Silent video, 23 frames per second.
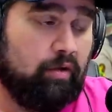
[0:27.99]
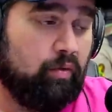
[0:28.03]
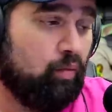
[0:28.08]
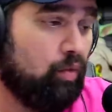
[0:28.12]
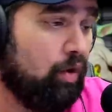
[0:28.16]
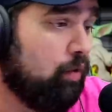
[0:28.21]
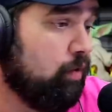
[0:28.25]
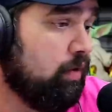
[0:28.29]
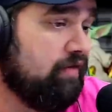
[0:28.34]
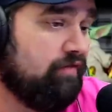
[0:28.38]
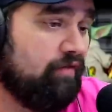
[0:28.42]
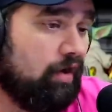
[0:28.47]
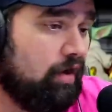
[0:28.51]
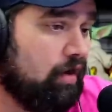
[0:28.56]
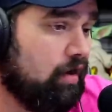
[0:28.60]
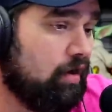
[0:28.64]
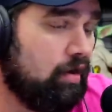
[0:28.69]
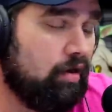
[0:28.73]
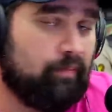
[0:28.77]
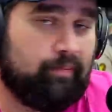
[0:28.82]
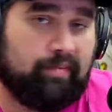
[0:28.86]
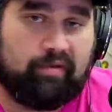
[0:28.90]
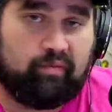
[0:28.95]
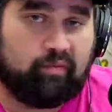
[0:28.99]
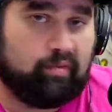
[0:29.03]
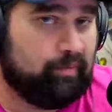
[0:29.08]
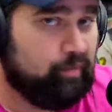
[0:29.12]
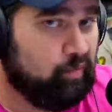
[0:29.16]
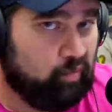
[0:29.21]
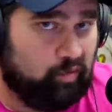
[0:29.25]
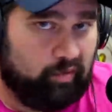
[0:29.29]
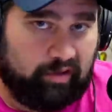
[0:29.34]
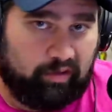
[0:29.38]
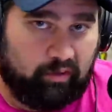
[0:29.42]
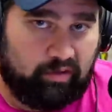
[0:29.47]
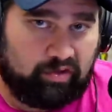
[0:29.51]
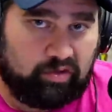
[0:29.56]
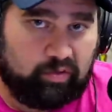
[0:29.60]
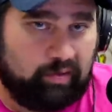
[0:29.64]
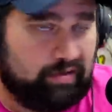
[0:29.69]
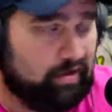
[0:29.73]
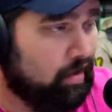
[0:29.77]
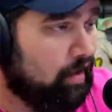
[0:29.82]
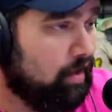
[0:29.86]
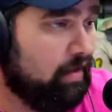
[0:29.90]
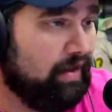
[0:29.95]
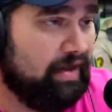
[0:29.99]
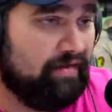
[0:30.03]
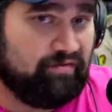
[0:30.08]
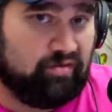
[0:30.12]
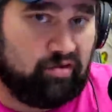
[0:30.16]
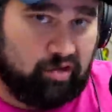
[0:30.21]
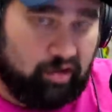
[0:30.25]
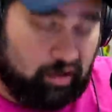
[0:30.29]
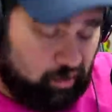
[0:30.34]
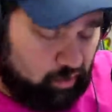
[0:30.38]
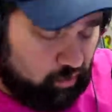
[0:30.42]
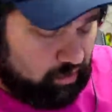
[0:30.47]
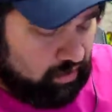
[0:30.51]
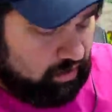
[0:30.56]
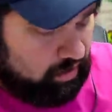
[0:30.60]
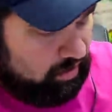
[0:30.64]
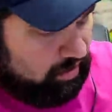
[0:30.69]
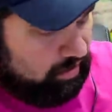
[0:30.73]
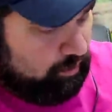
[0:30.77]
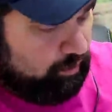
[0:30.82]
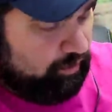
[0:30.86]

what we've all been reporting, which we all have known,